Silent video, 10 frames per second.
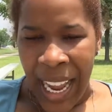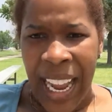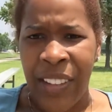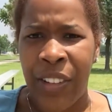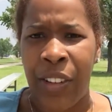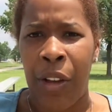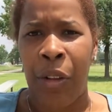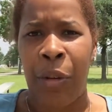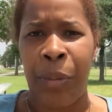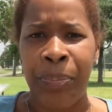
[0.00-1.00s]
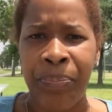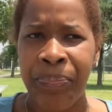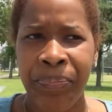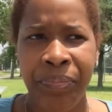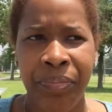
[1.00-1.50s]
And so
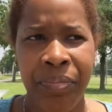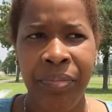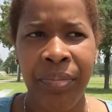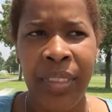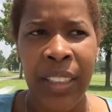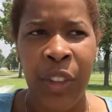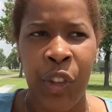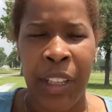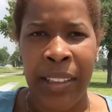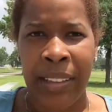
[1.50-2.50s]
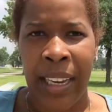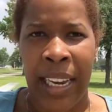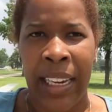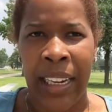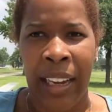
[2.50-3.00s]
just
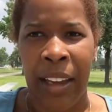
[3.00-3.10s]
like